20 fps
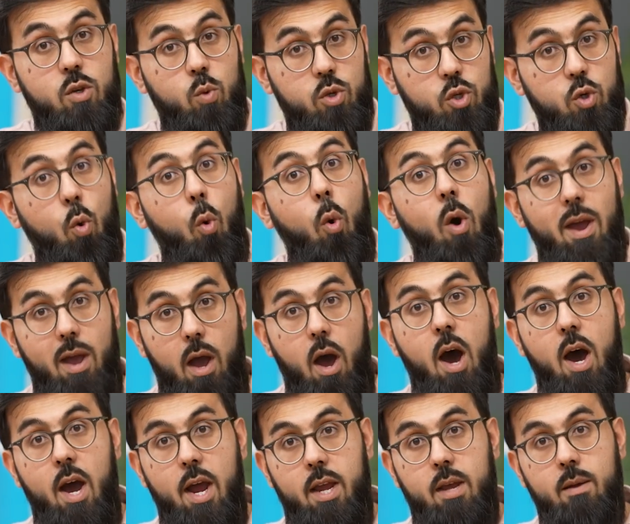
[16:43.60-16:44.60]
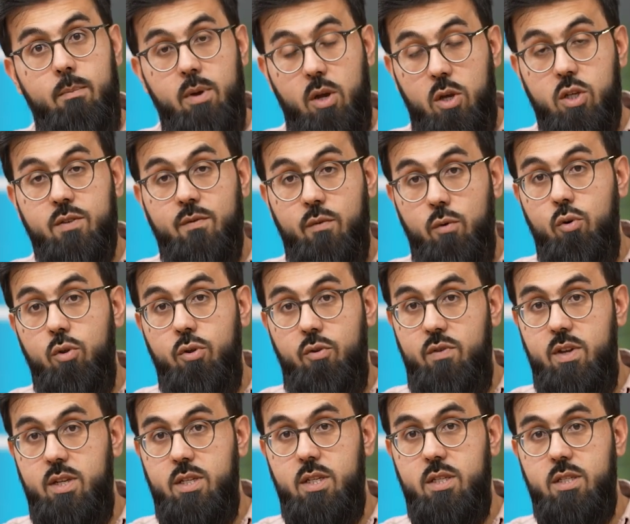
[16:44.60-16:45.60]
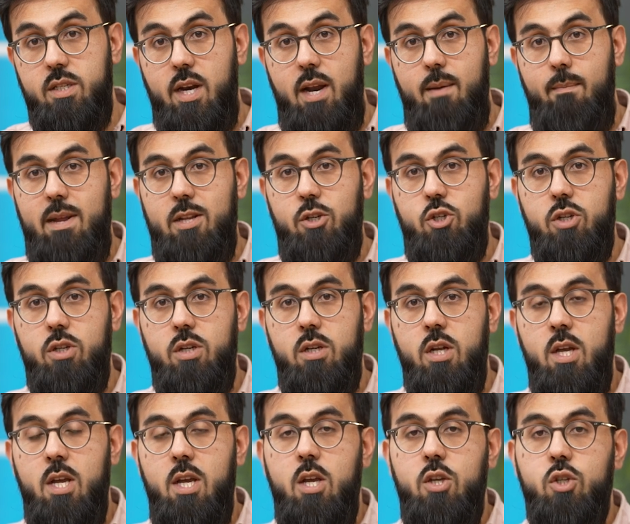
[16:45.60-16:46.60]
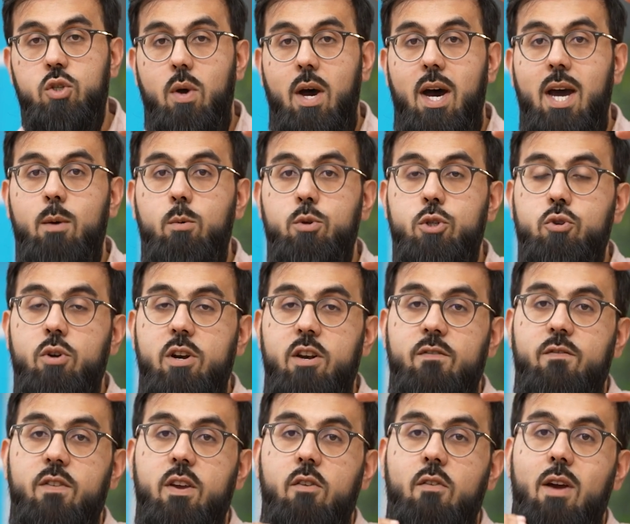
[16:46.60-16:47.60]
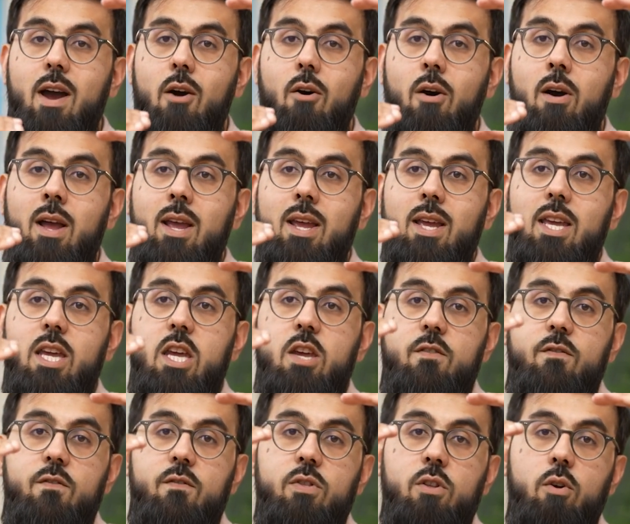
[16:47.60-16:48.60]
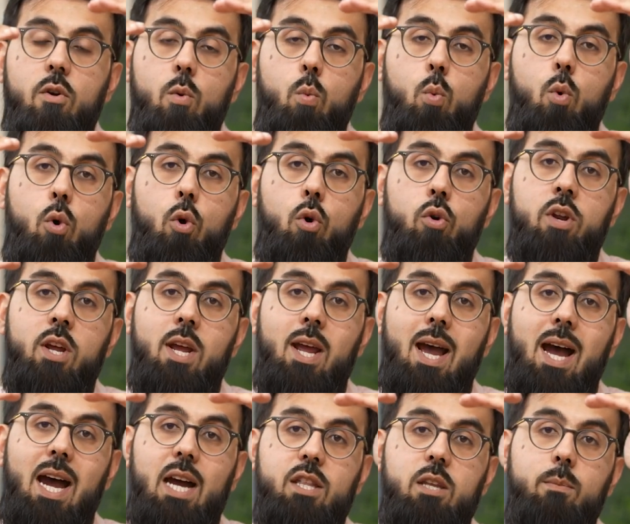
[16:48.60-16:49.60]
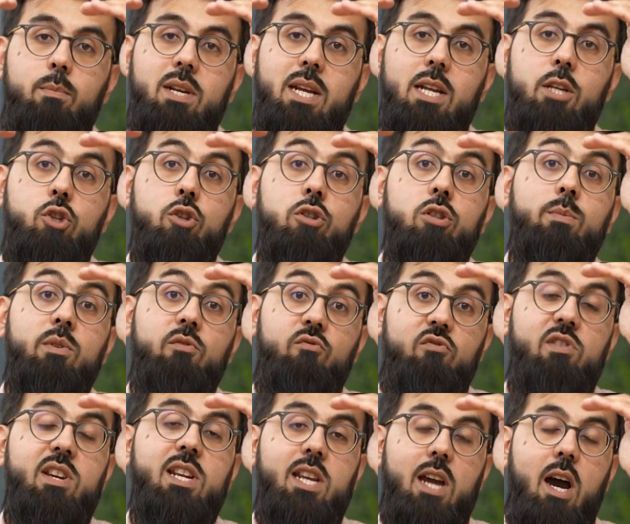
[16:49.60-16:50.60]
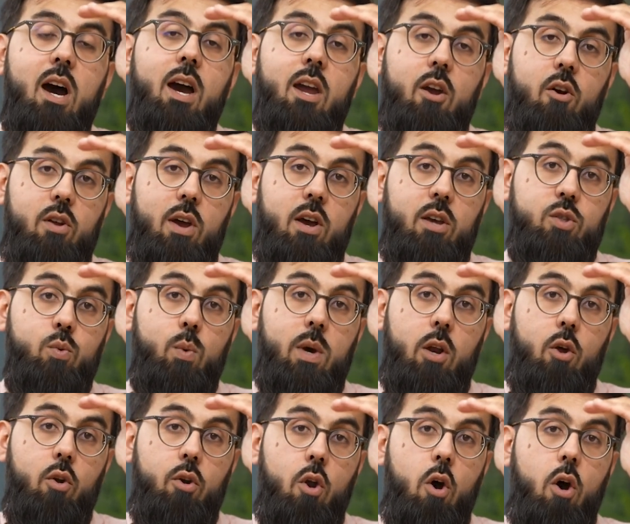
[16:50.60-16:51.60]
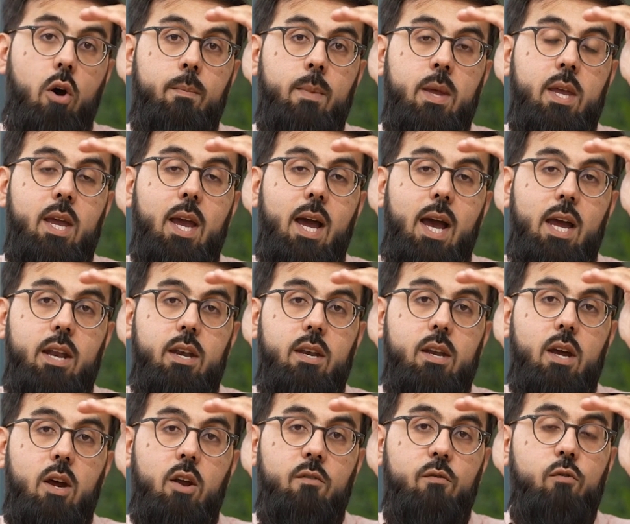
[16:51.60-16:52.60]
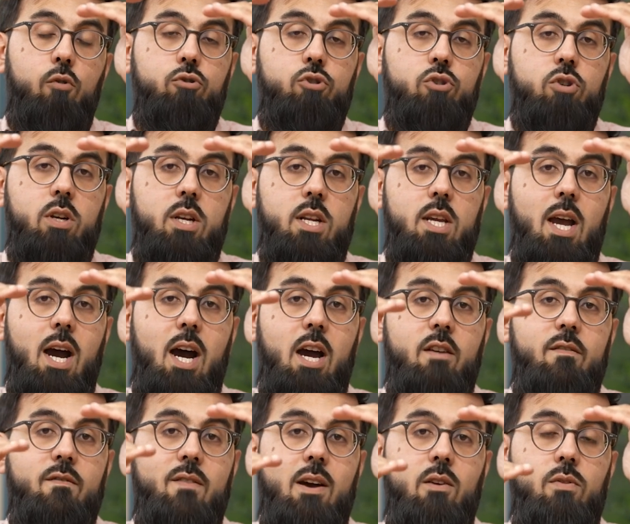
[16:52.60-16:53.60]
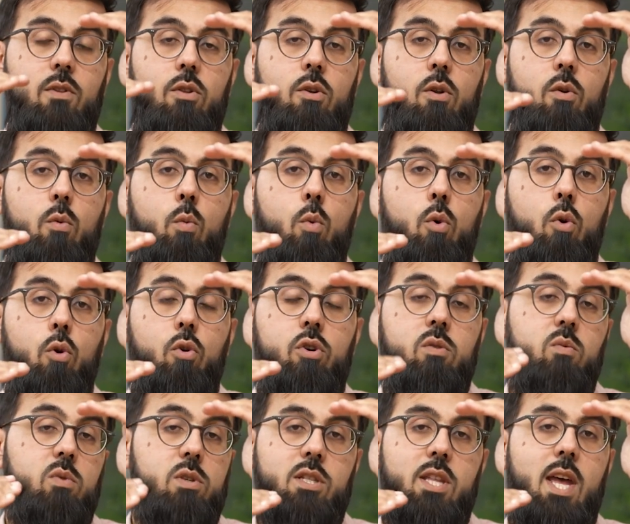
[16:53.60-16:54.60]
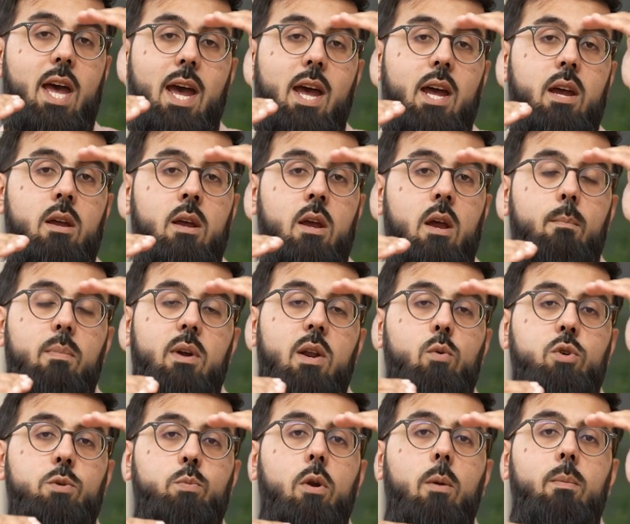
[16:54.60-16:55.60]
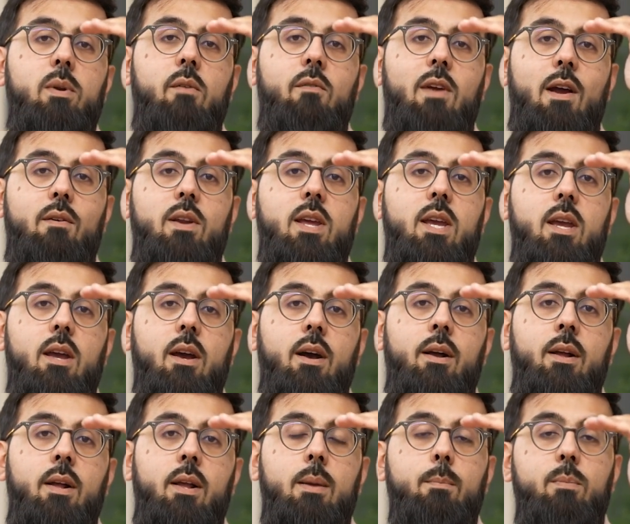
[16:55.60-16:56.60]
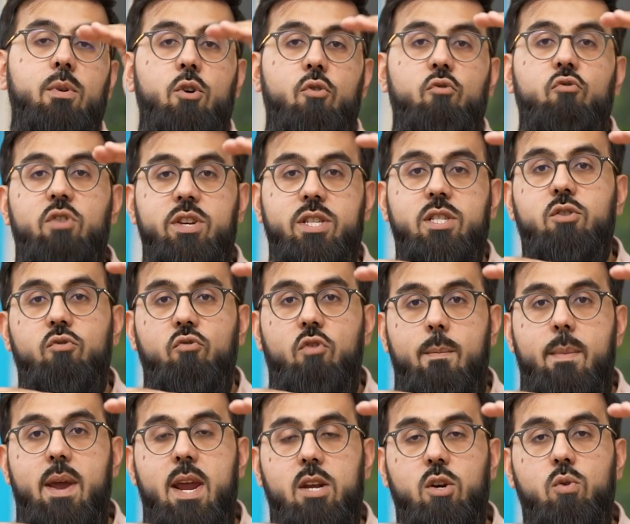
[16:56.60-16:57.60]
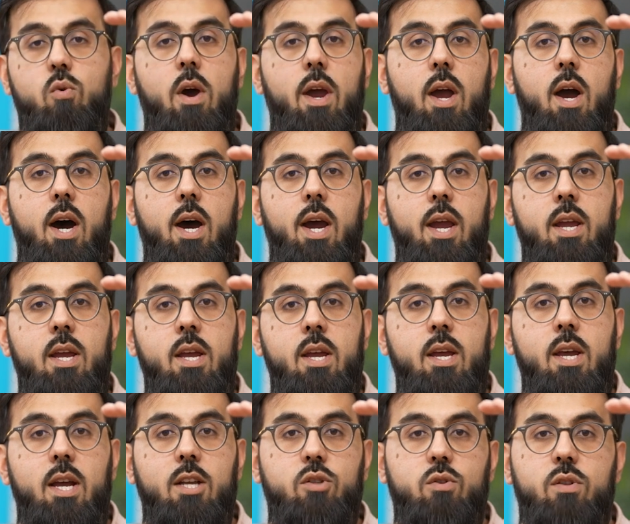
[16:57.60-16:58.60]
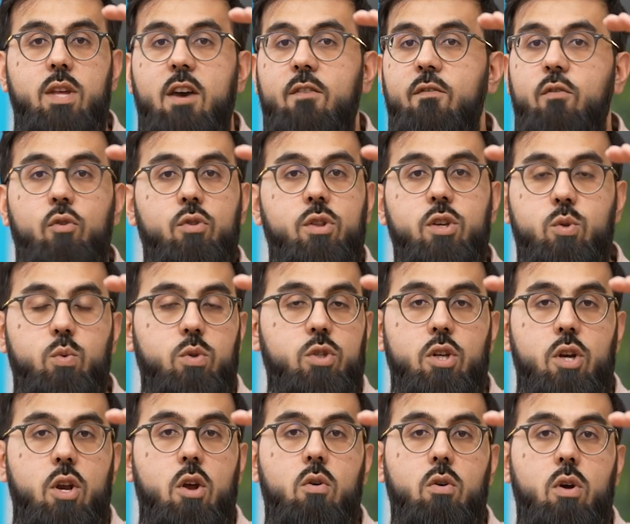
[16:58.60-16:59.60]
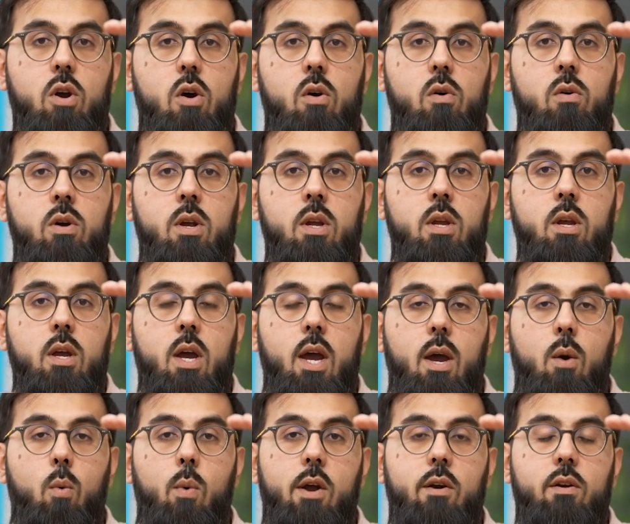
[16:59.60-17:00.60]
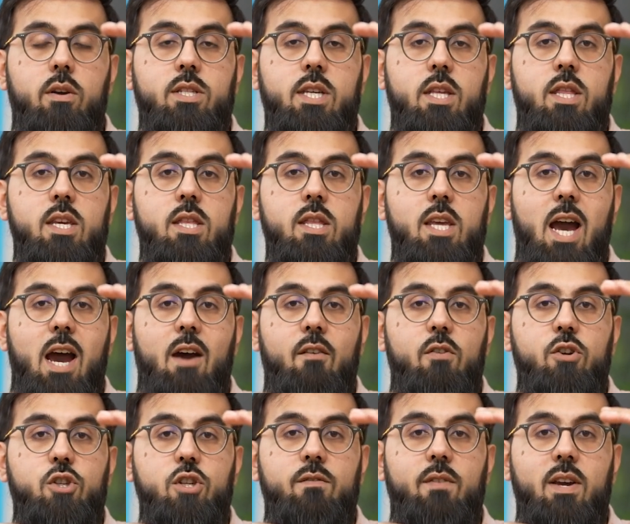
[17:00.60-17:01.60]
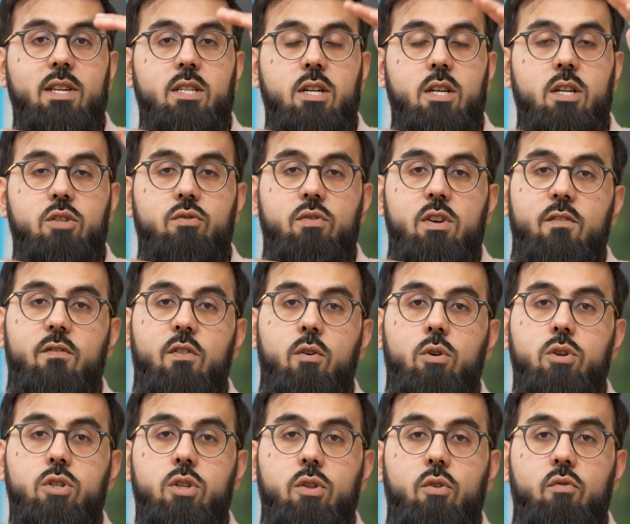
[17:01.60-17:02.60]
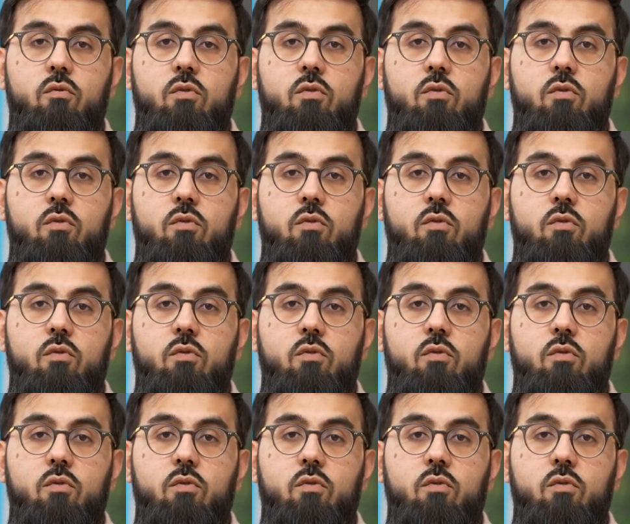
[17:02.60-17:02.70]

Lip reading: was quite high because of all the reasons that I mentioned. So I was trying to figure out if the reward had the potential to be really high as well or not. And unfortunately, I found that the reward was there, but it was probably around here, but the risk remained quite high. And so therefore this was a no-go. Whereas I think the average investor doesn't really focus on the